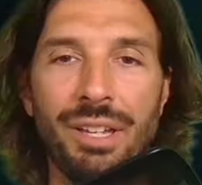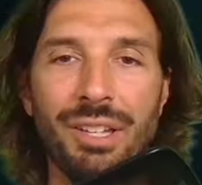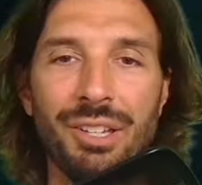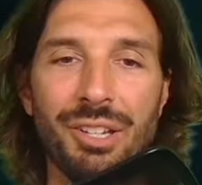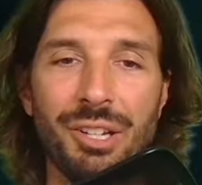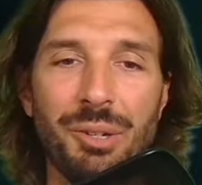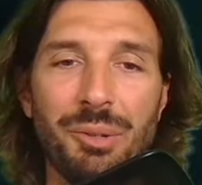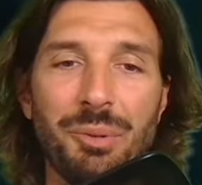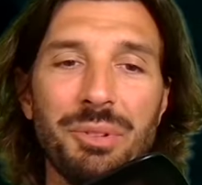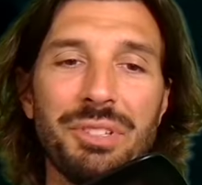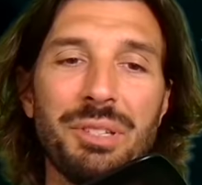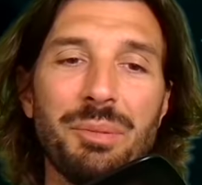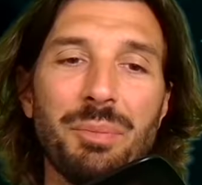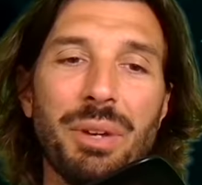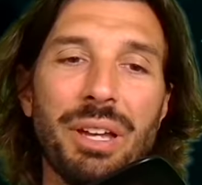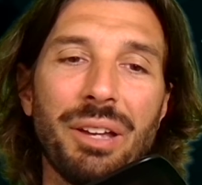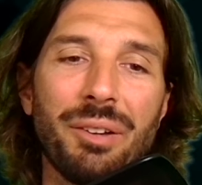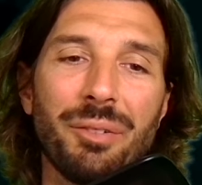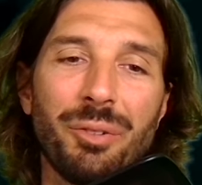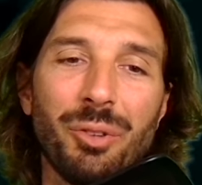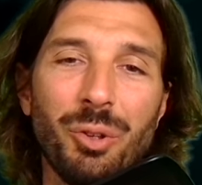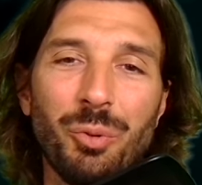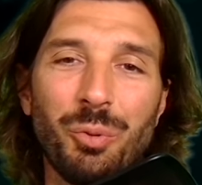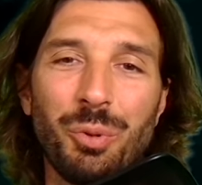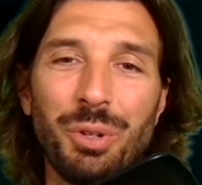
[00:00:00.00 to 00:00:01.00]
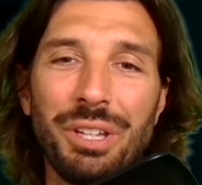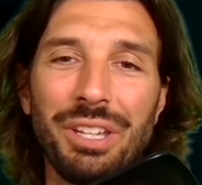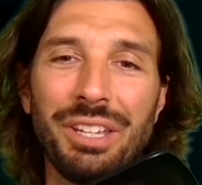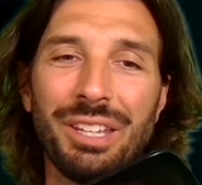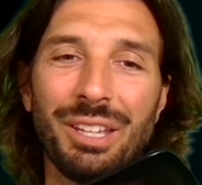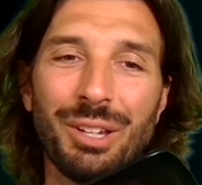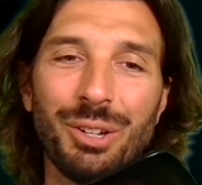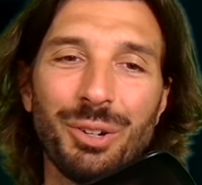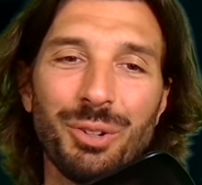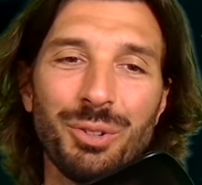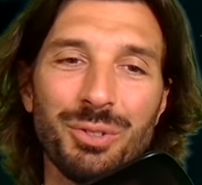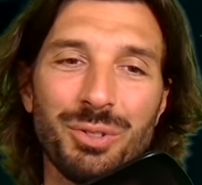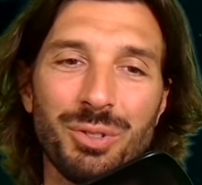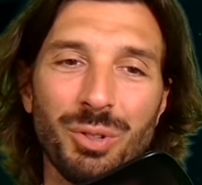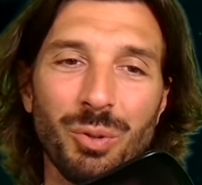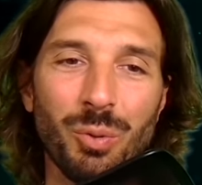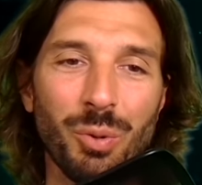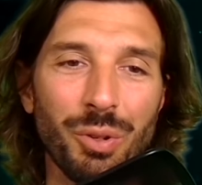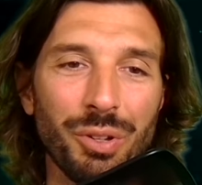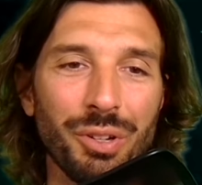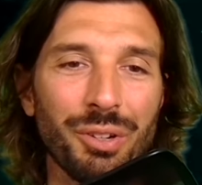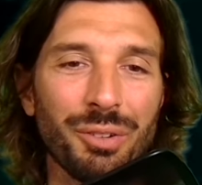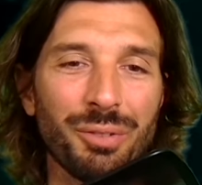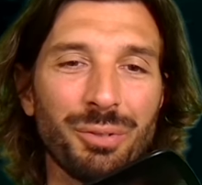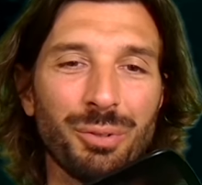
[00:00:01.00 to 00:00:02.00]
Community member of the week, he goes to a
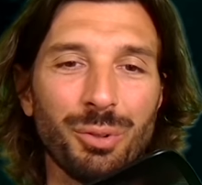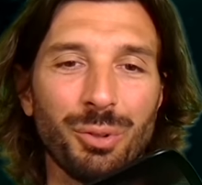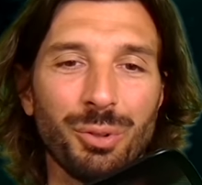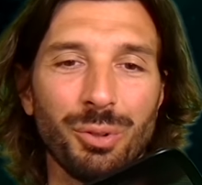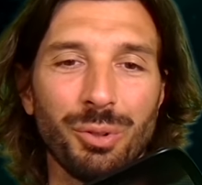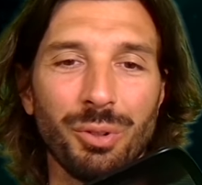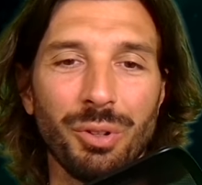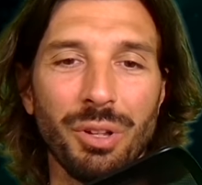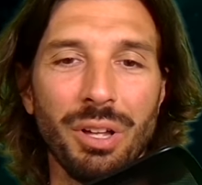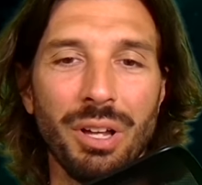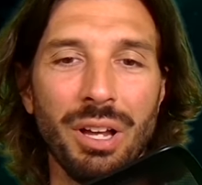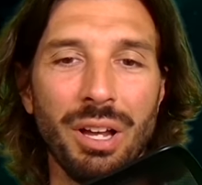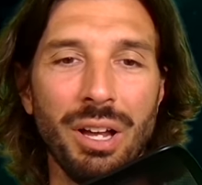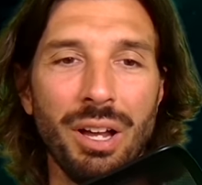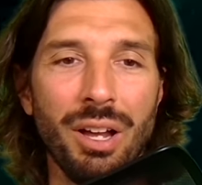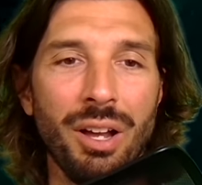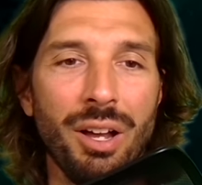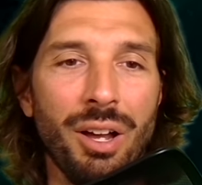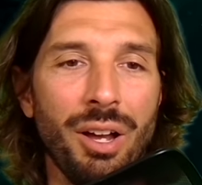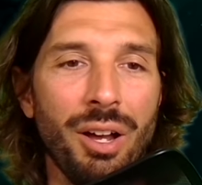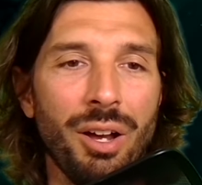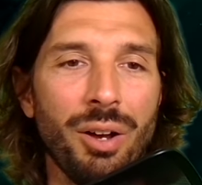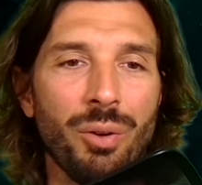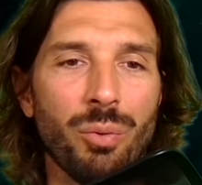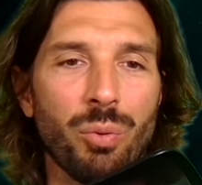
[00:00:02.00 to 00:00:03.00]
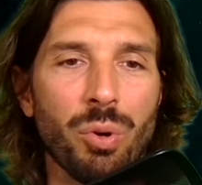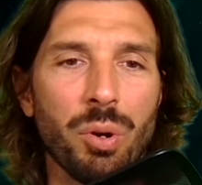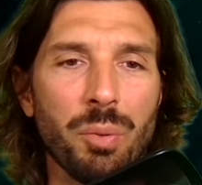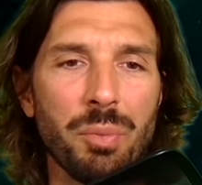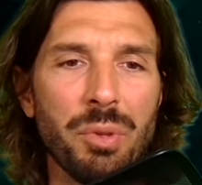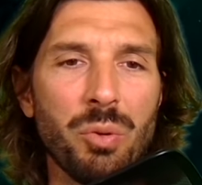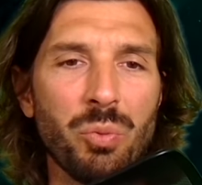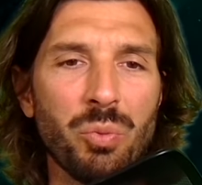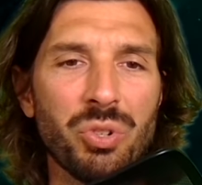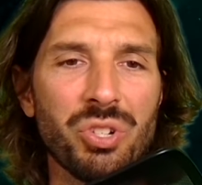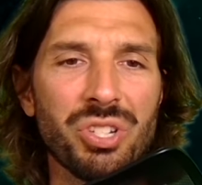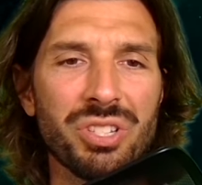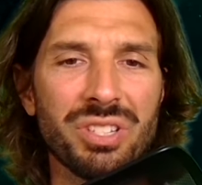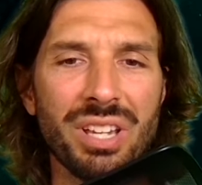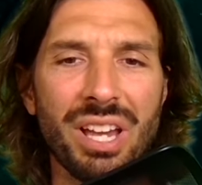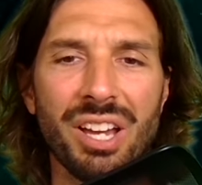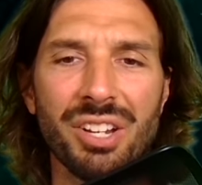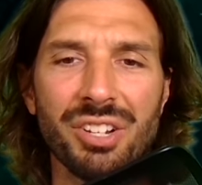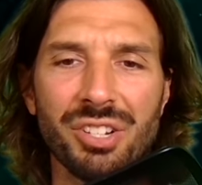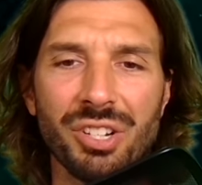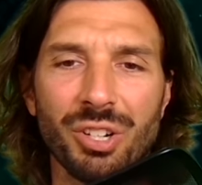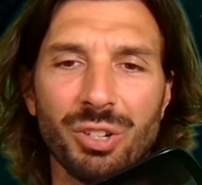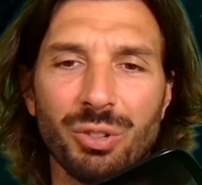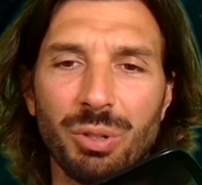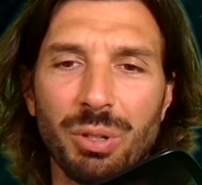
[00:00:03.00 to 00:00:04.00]
wonderful woman, which is
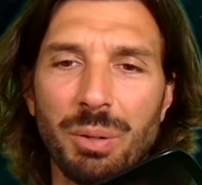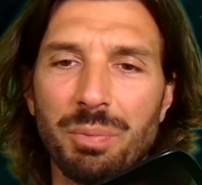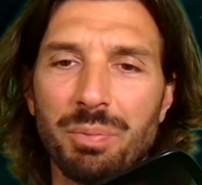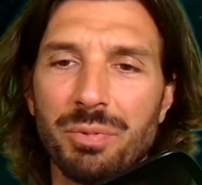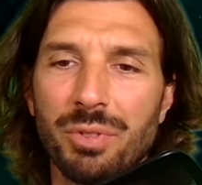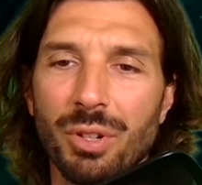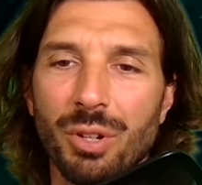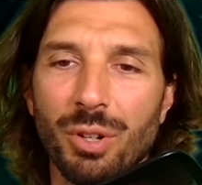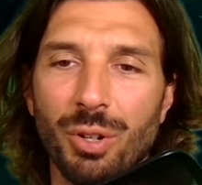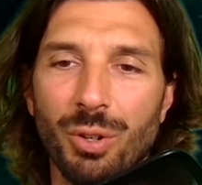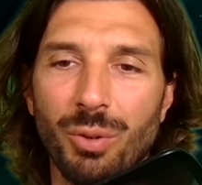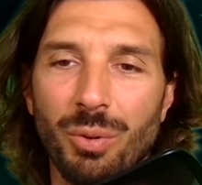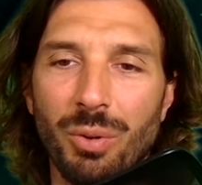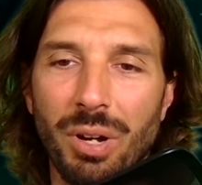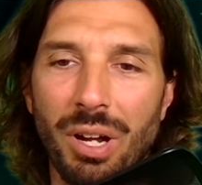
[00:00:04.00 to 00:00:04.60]
Asha Crypto.